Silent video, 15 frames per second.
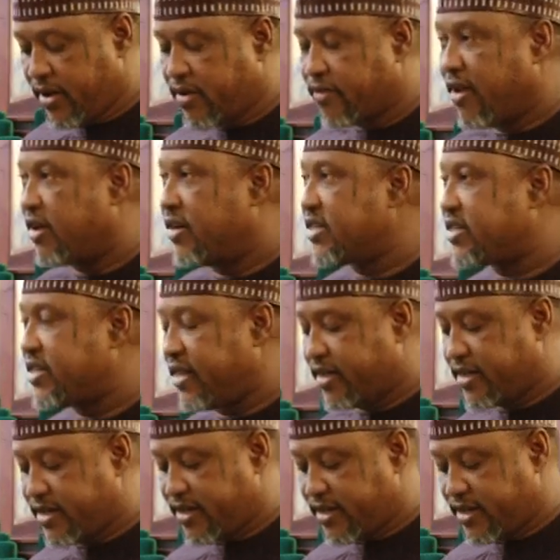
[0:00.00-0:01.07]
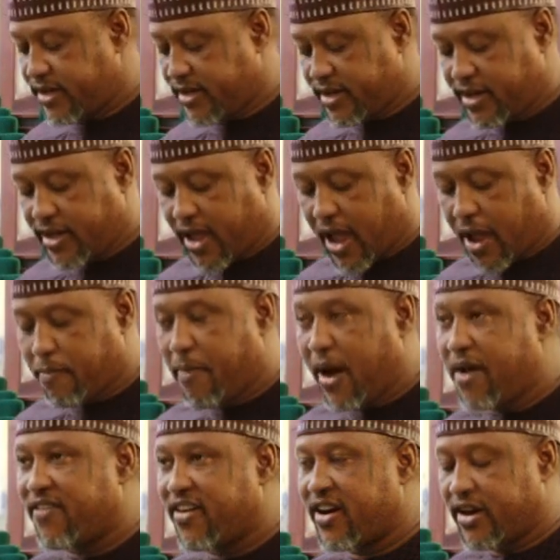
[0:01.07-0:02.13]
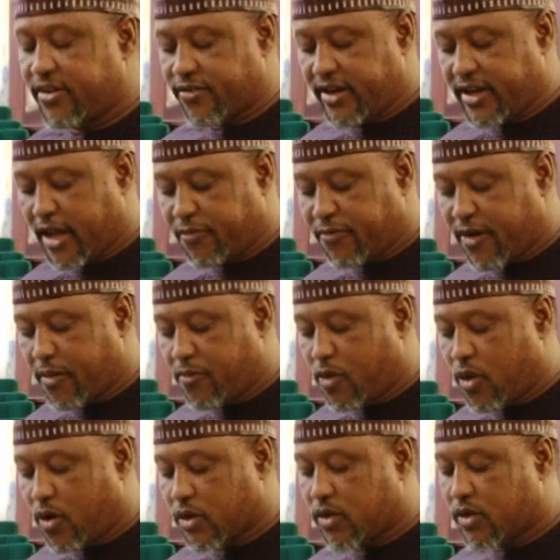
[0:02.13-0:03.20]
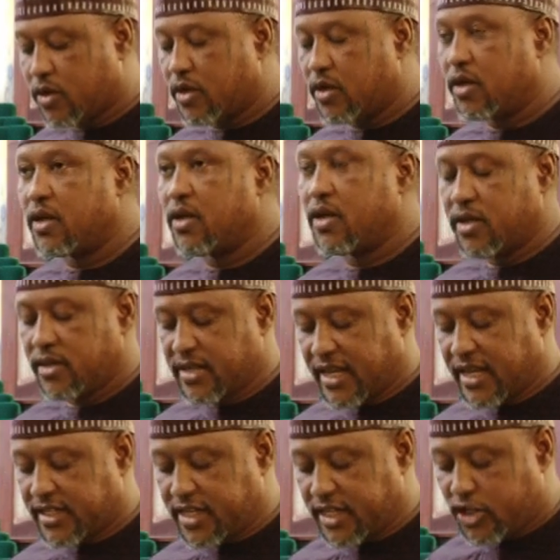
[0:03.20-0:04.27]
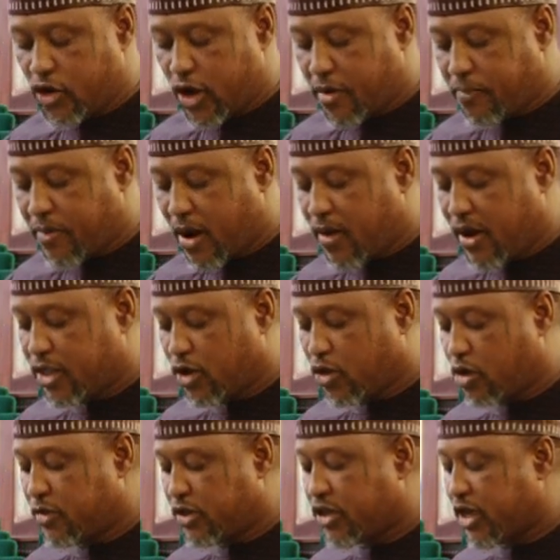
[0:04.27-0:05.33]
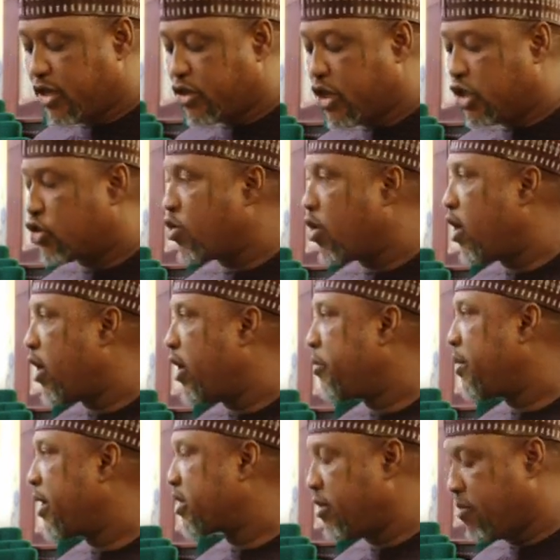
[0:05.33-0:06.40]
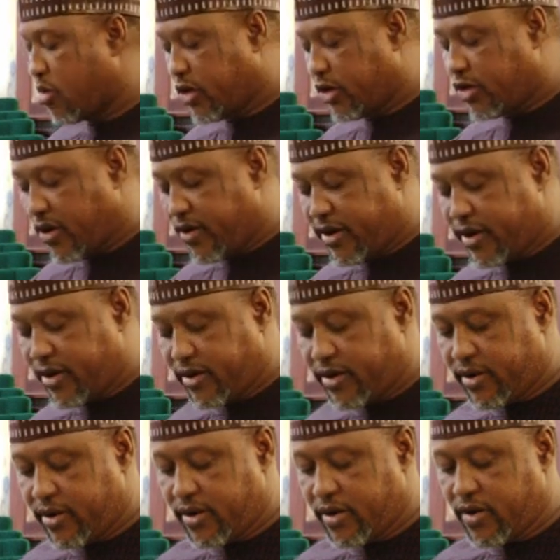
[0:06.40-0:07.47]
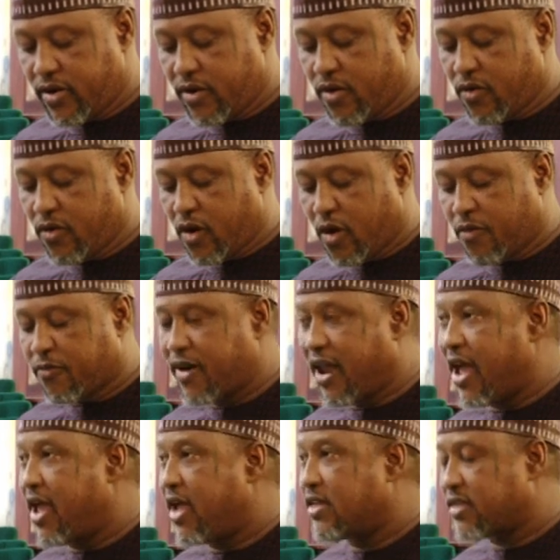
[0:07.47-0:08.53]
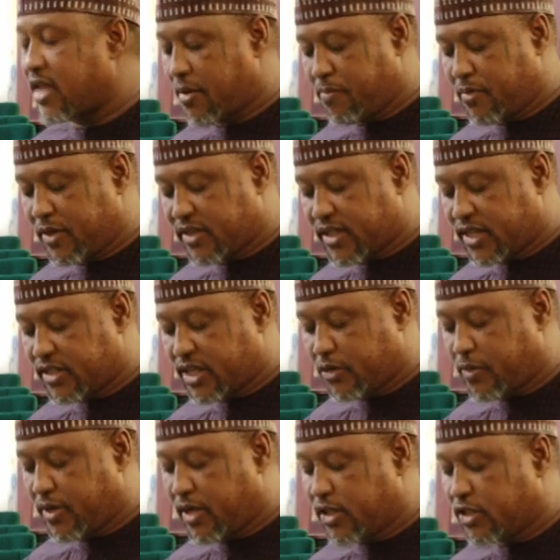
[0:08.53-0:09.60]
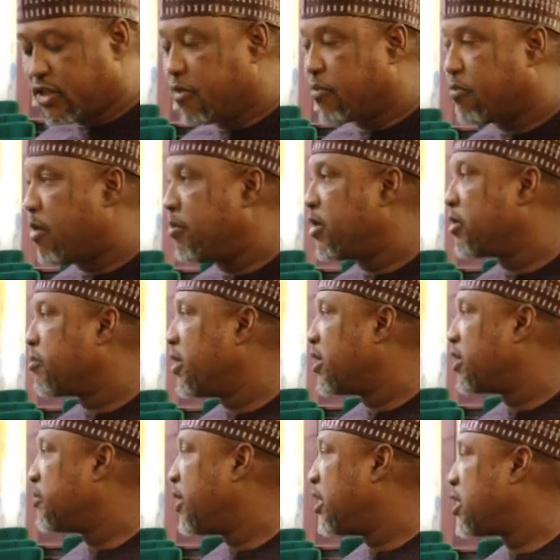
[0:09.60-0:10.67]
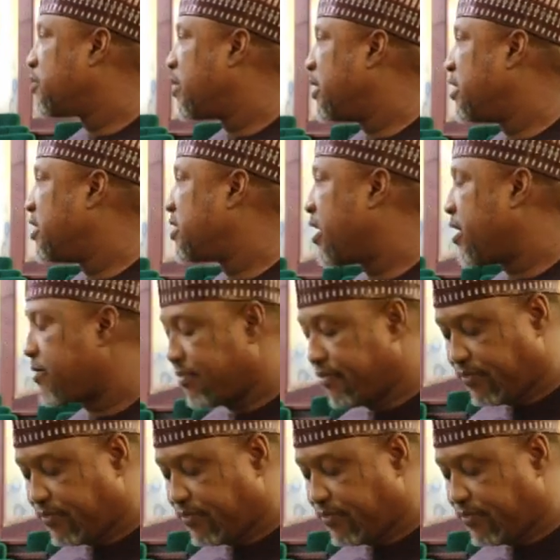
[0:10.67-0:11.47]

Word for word: realistic, and vibrant legal framework that seeks to empower the Commission to ensure effective monitoring, compliance, and fiscal disciplines in public management expenditure.